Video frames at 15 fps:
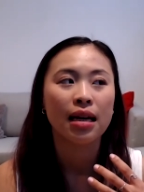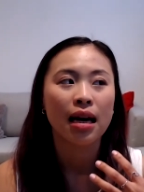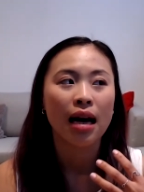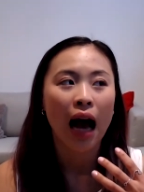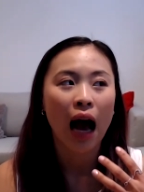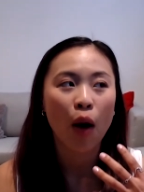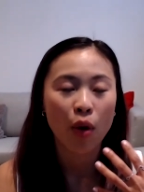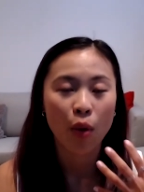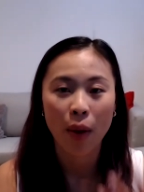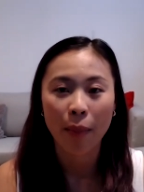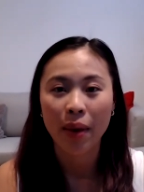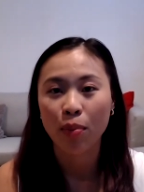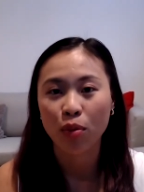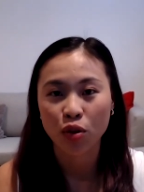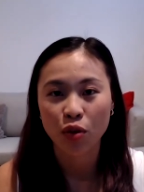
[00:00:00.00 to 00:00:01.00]
how we want
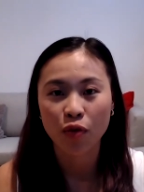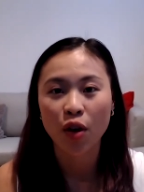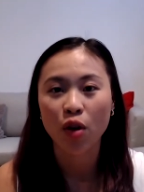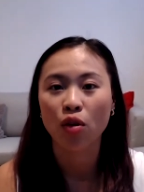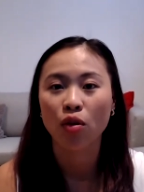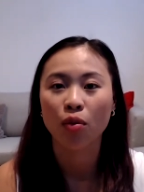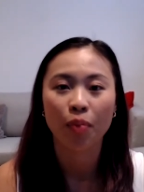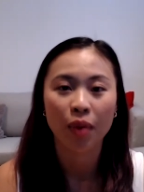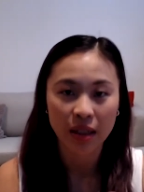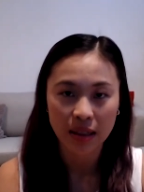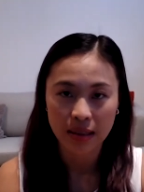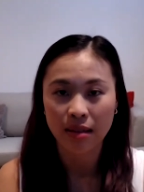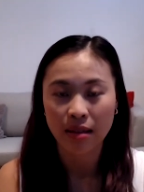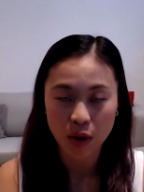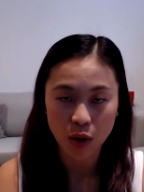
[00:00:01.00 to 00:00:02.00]
people to feel,
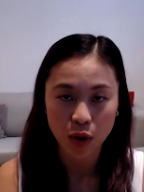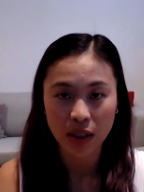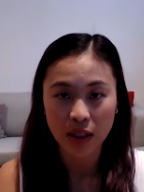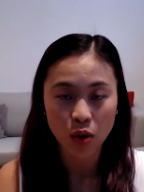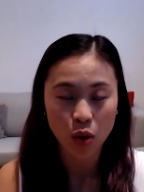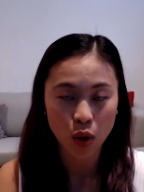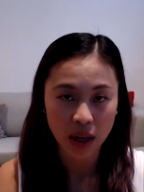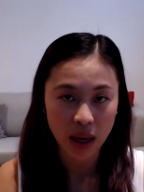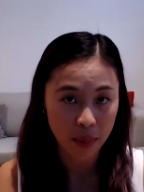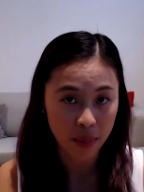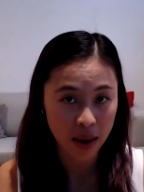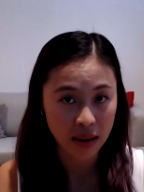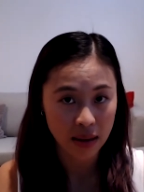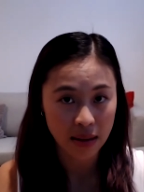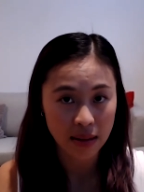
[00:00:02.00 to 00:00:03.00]
because, you know, Discord can
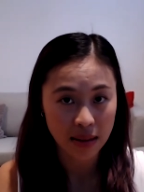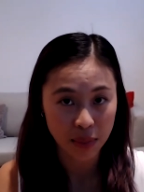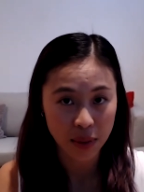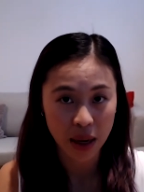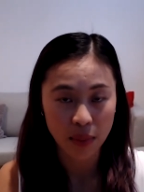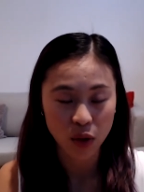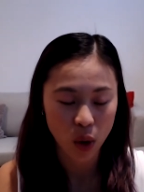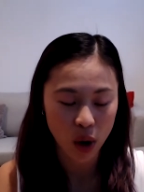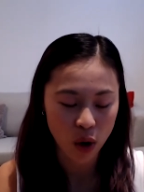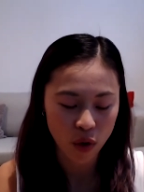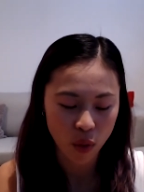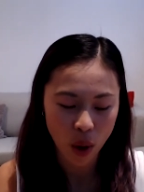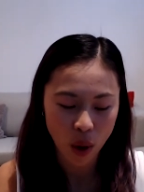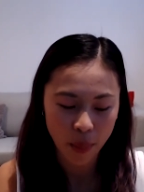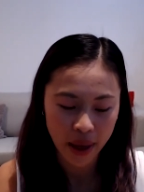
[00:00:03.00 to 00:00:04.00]
be sometimes quite
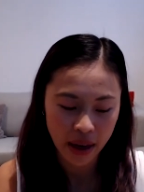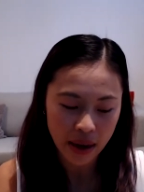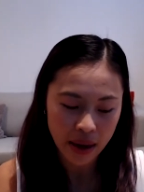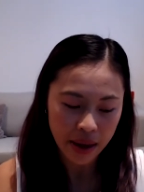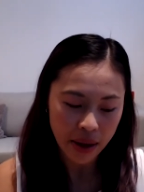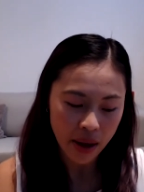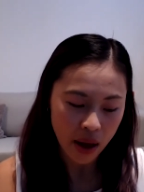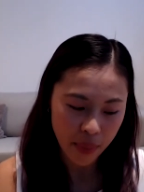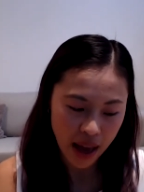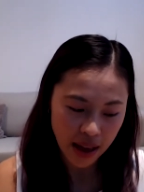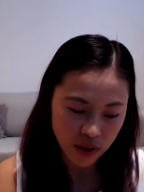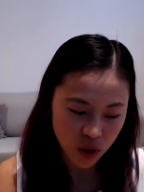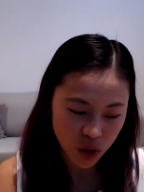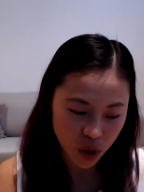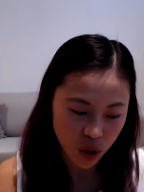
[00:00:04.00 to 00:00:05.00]
overwhelming.
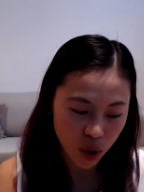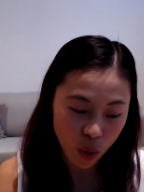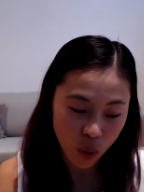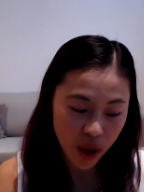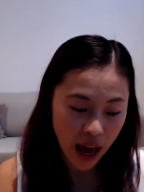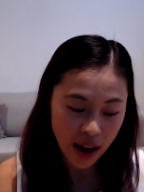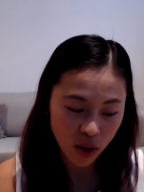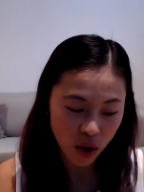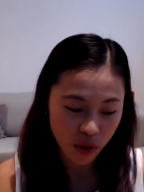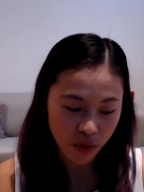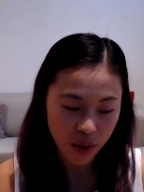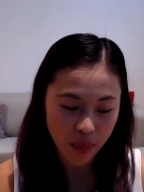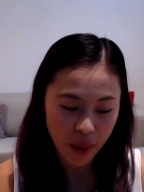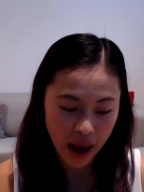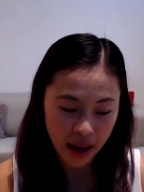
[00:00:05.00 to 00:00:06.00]
And so we had a lot of
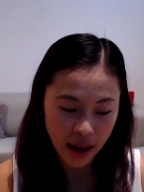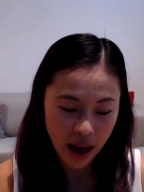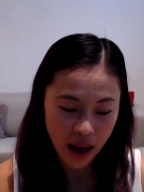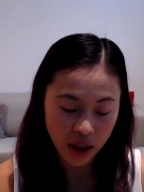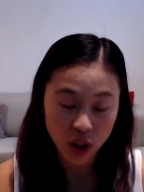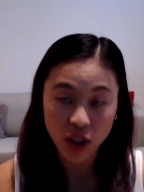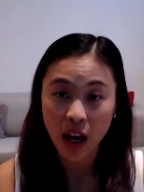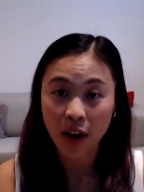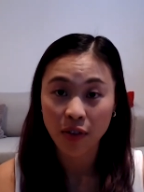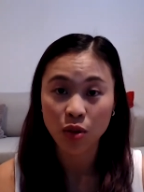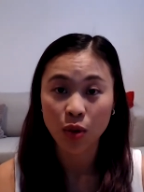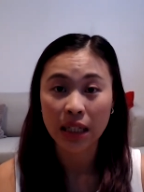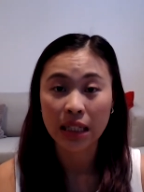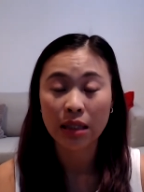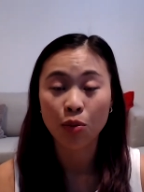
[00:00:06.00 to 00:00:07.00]
feedback actually
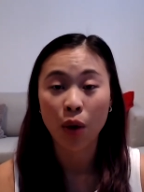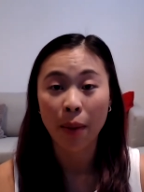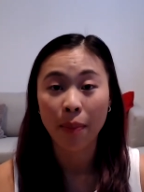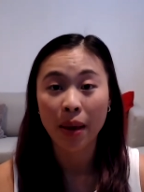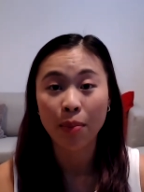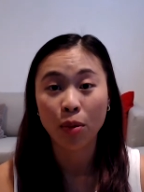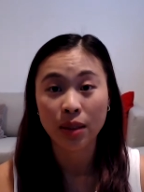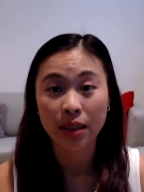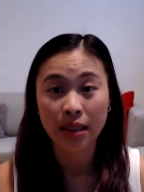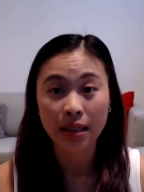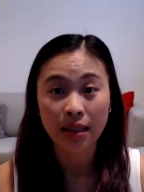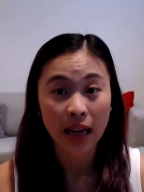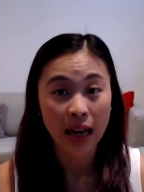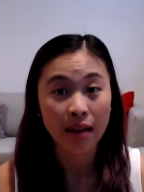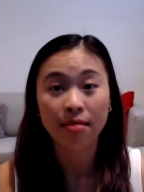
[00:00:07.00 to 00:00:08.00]
afterwards where people
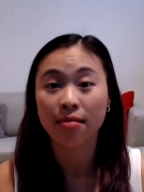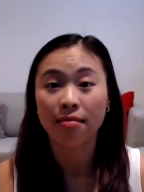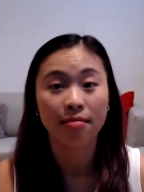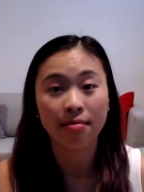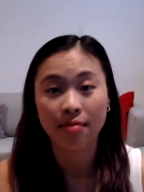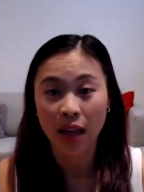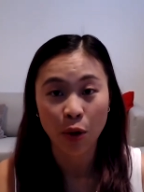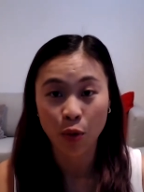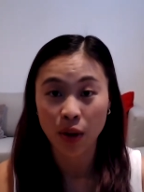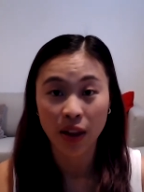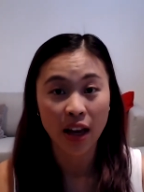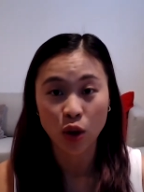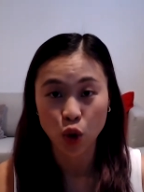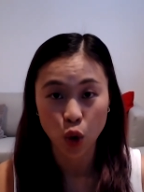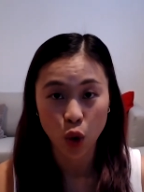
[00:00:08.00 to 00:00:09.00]
said they really
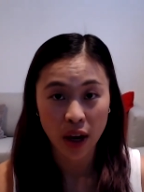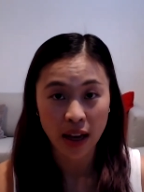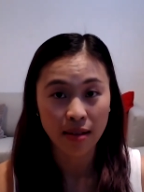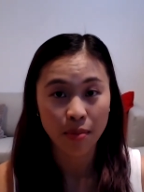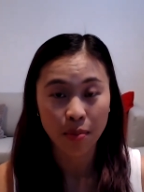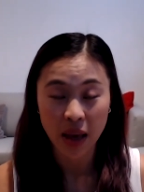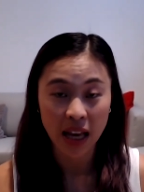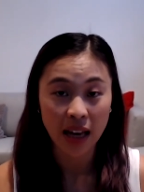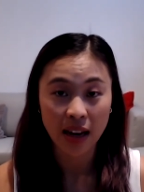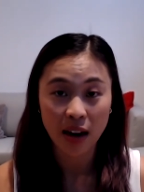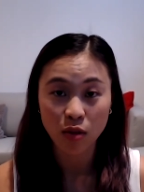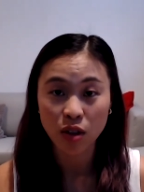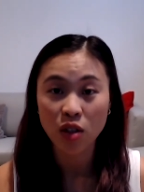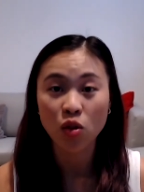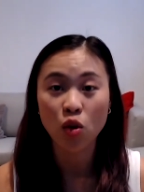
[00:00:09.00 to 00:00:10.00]
enjoyed being in
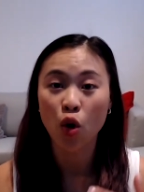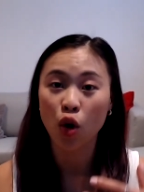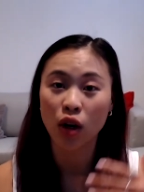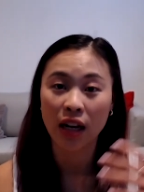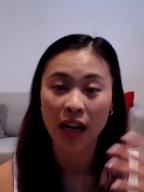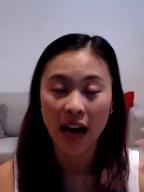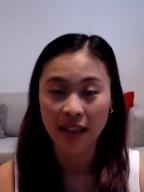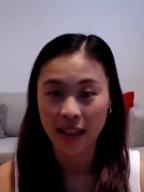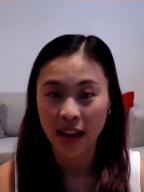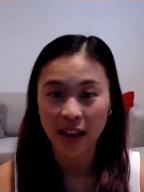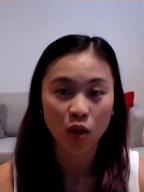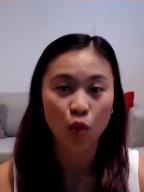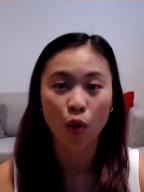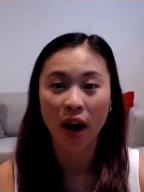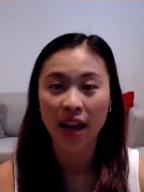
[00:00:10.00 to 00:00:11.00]
our Discord and had like
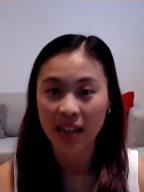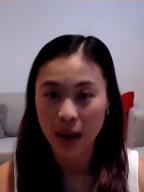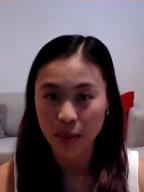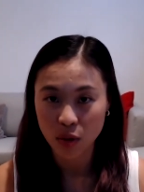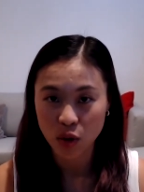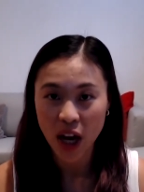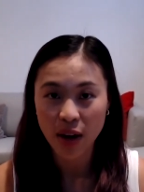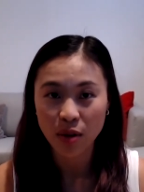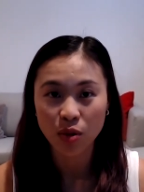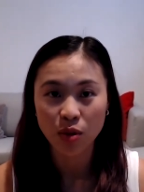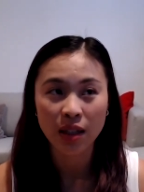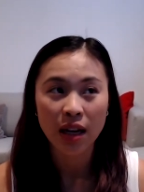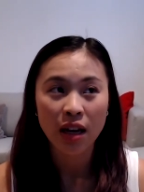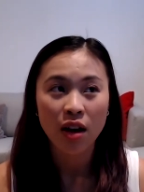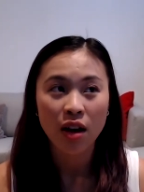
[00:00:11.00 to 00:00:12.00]
the right types of channels.